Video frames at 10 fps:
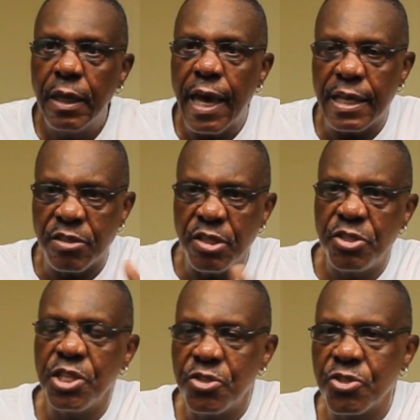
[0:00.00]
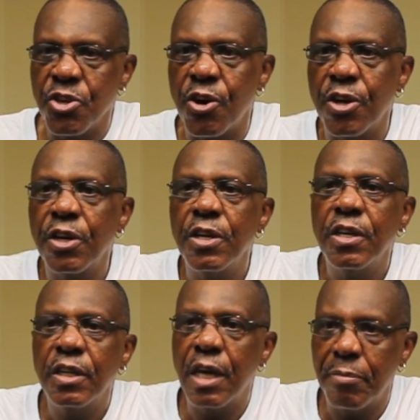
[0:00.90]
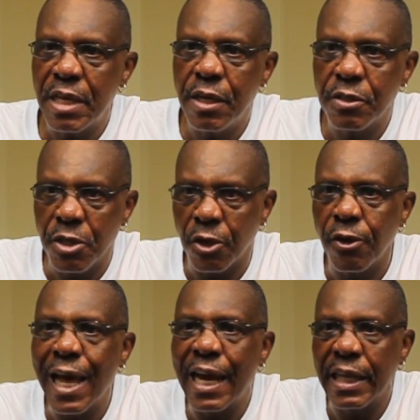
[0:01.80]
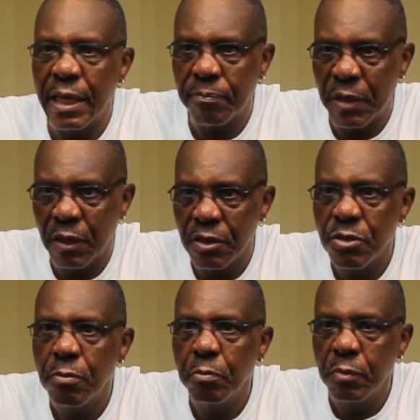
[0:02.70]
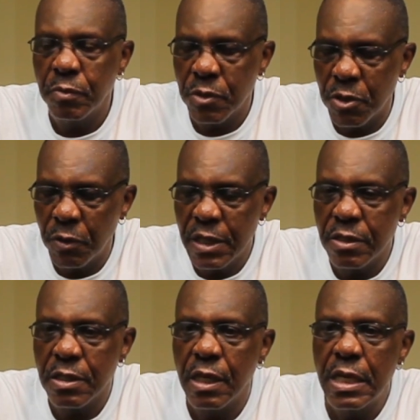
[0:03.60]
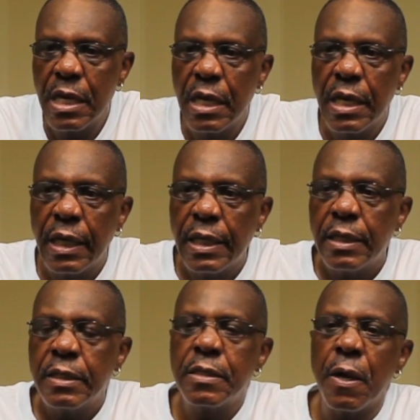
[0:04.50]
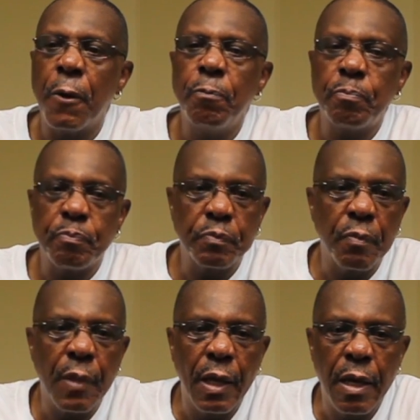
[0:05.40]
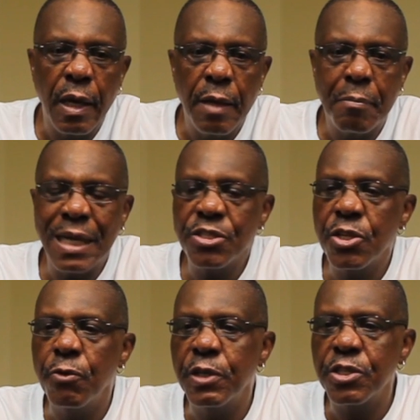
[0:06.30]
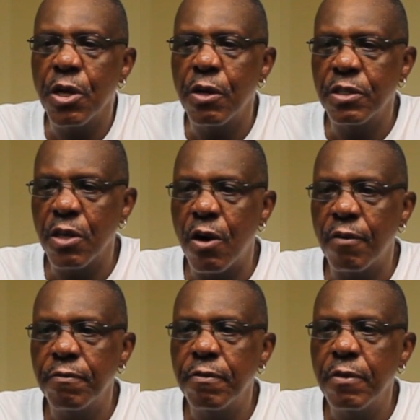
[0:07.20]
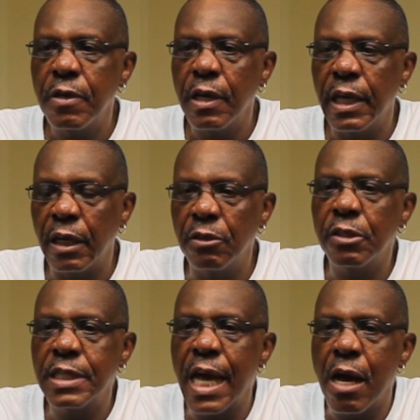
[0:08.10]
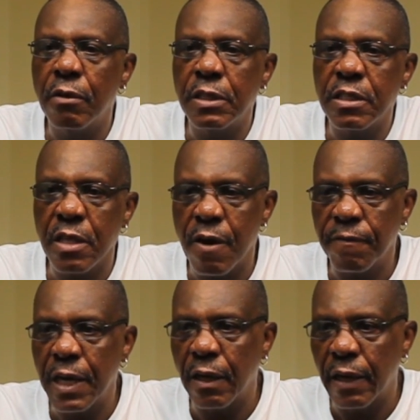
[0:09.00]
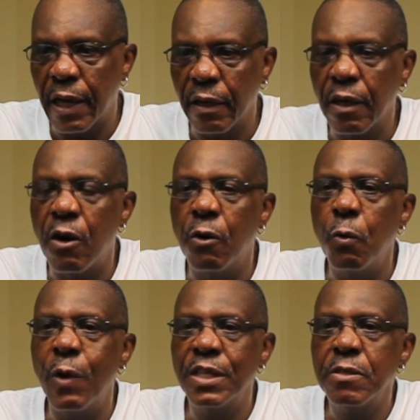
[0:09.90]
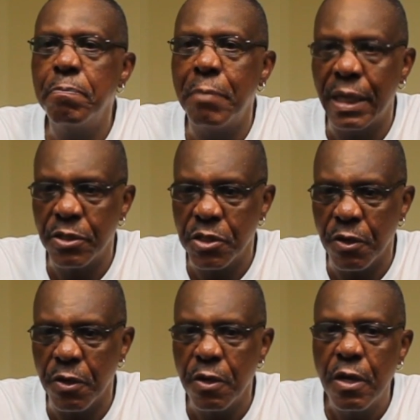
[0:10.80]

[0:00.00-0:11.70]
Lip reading: as these teachers are coming here to learn how to help their students. So my story starts off in a little town in South Carolina called Westminster.